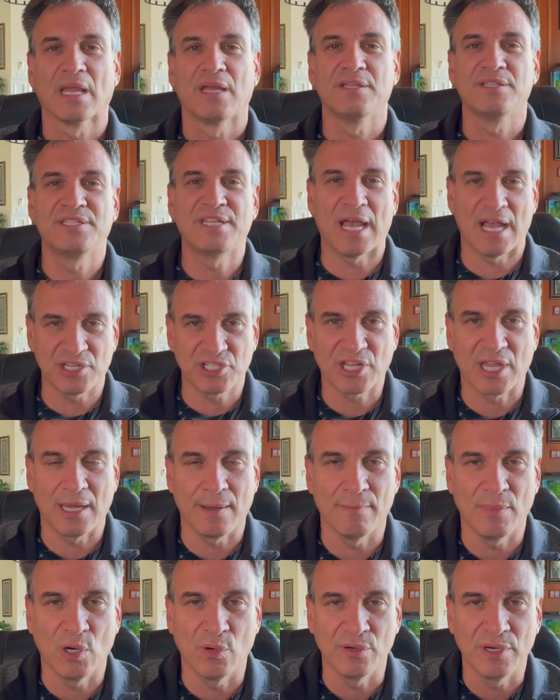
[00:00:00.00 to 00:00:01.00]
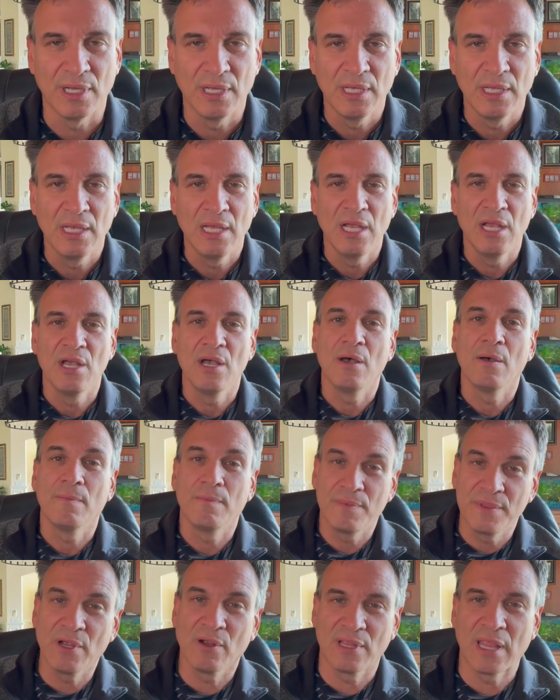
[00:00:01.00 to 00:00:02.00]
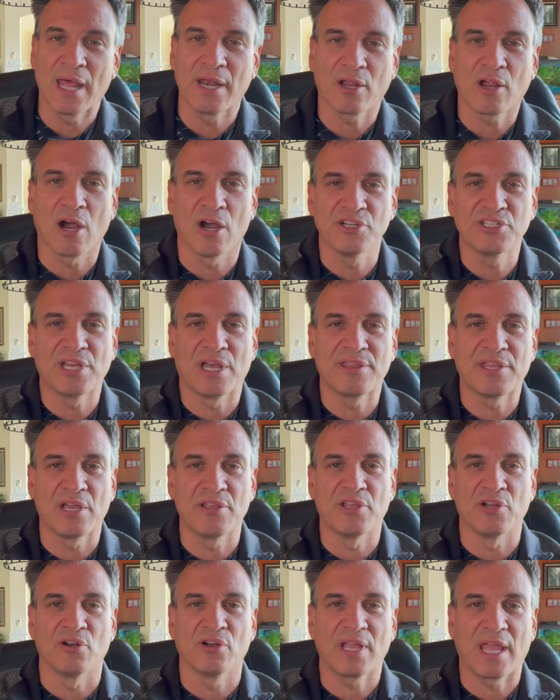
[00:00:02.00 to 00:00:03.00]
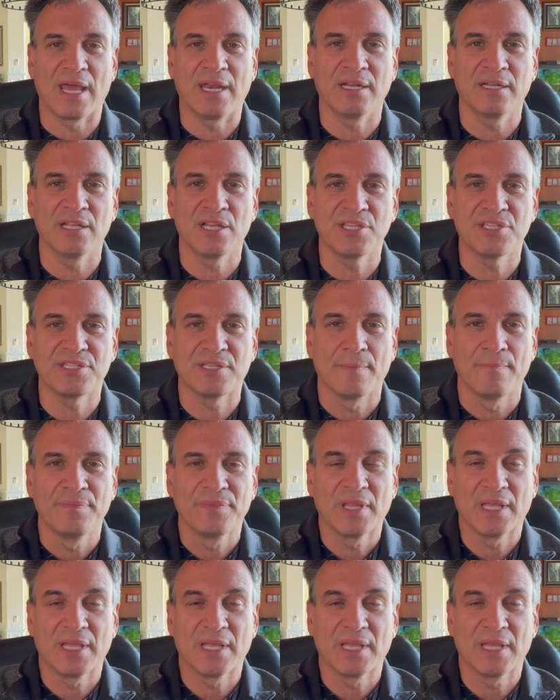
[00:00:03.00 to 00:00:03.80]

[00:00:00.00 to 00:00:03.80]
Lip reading: Dash cam mode. There are a lot of cars out there that are getting this,